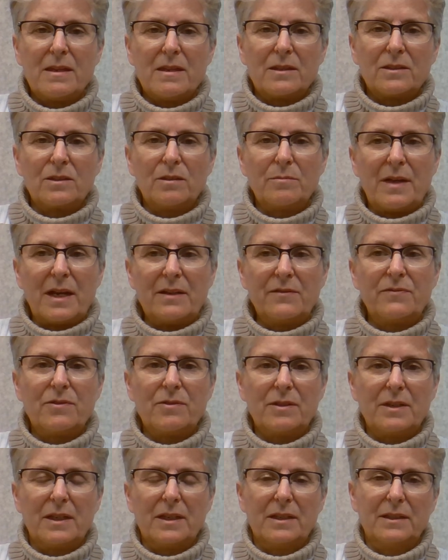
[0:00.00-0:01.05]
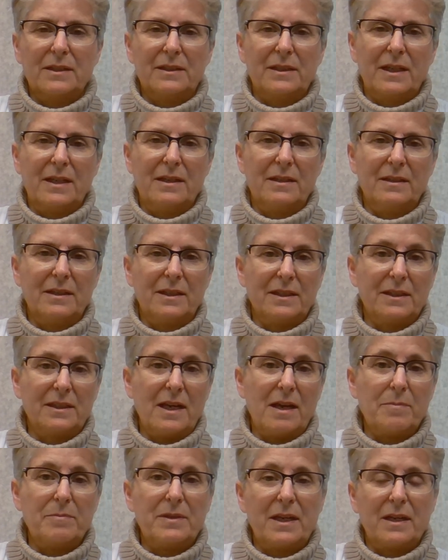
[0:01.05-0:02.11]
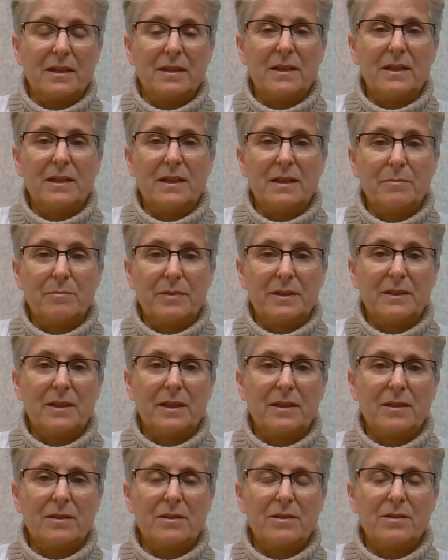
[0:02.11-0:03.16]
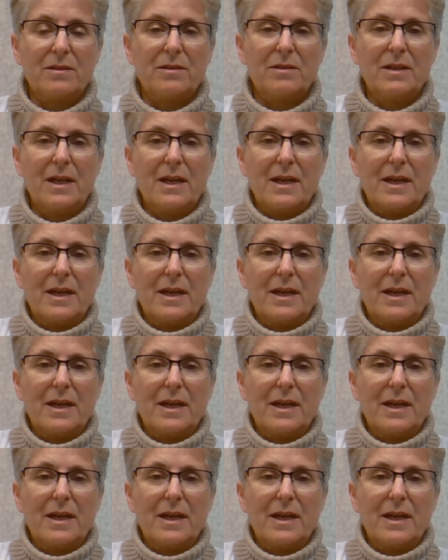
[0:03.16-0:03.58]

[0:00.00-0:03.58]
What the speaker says: So, mindfulness and the stop technique in particular